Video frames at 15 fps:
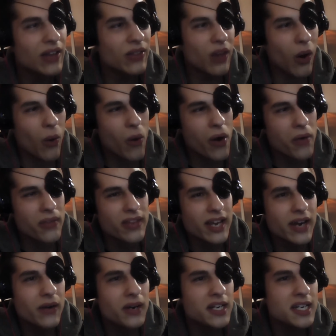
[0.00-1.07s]
nowhere
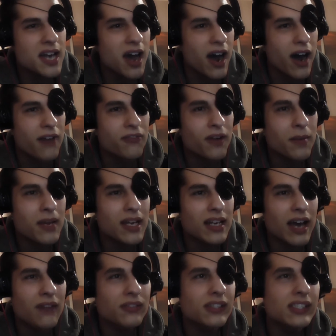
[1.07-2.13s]
near enough. I
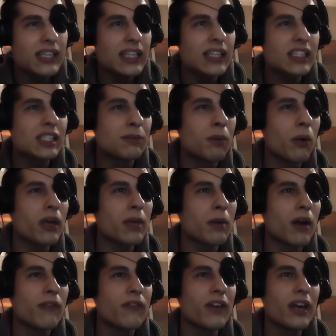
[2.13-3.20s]
mean, I've seen this
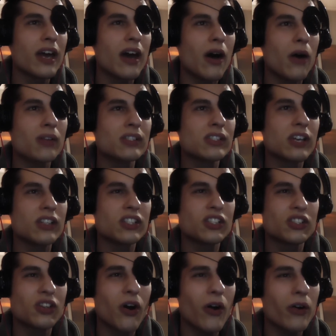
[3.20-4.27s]
Pokemon videos, uh,
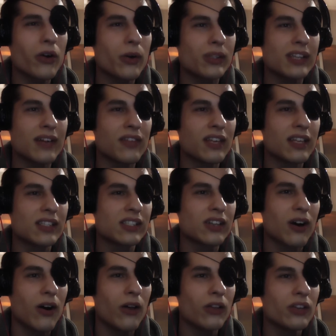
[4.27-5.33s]
starters, I think it's
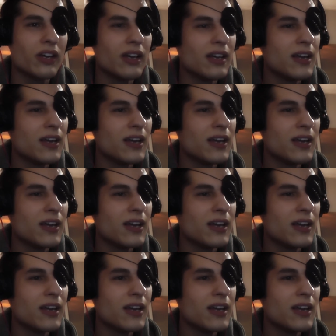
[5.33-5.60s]
called,